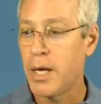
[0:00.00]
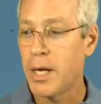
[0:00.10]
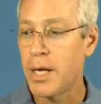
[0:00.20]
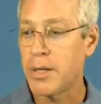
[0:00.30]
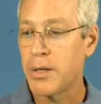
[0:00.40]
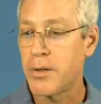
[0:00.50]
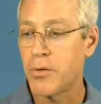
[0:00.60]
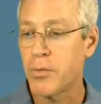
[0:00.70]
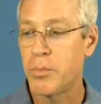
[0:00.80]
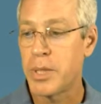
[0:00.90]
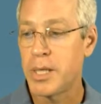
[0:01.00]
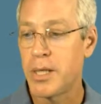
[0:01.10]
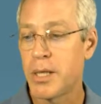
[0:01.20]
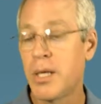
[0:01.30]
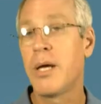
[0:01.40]
And this would
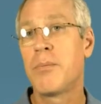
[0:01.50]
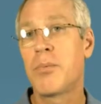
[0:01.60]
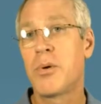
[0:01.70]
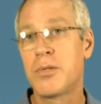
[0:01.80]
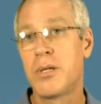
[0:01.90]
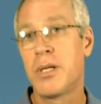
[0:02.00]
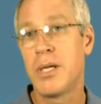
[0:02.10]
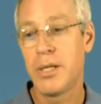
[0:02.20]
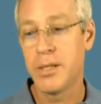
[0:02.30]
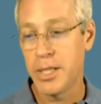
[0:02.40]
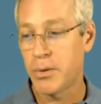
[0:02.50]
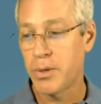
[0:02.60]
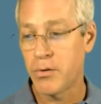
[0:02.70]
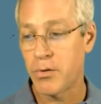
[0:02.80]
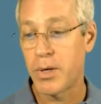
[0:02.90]
be perhaps a
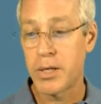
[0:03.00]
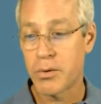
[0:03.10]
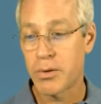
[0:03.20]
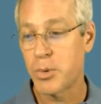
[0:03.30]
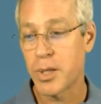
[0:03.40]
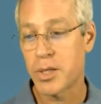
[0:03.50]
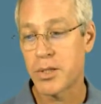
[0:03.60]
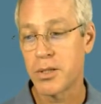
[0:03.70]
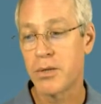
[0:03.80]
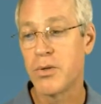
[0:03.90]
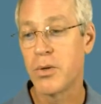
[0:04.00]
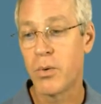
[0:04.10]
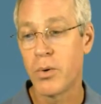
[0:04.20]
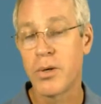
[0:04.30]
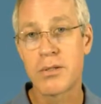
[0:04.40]
decrease or increased production of the
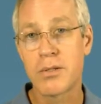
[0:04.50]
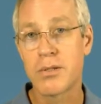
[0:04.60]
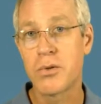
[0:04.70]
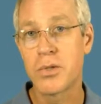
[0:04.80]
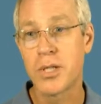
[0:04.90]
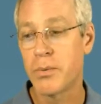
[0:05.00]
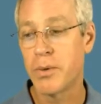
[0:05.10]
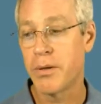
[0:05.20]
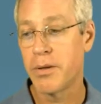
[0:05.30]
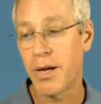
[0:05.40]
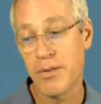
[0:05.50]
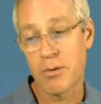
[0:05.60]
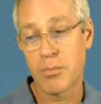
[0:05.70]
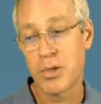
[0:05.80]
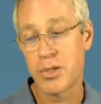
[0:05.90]
oil that's associated with it. I've
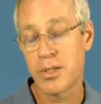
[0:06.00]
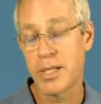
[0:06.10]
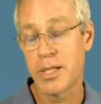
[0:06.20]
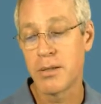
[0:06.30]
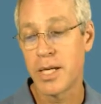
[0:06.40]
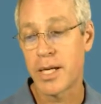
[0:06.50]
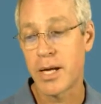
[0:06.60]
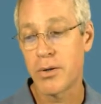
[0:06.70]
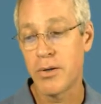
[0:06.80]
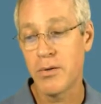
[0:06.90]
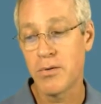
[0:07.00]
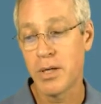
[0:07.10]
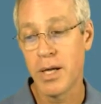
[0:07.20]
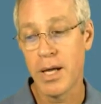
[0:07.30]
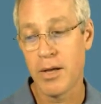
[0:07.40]
never personally encountered this
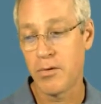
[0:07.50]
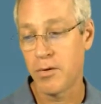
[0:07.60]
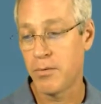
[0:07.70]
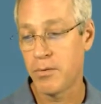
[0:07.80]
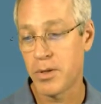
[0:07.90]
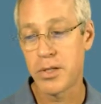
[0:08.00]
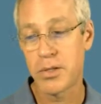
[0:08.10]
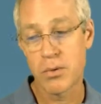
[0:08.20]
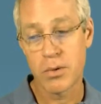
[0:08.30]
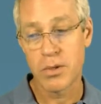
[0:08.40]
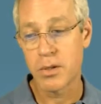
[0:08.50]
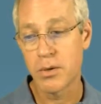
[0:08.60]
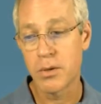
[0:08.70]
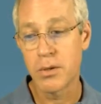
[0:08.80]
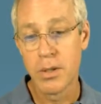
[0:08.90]
as a clinician or as a
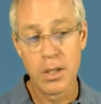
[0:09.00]
coder.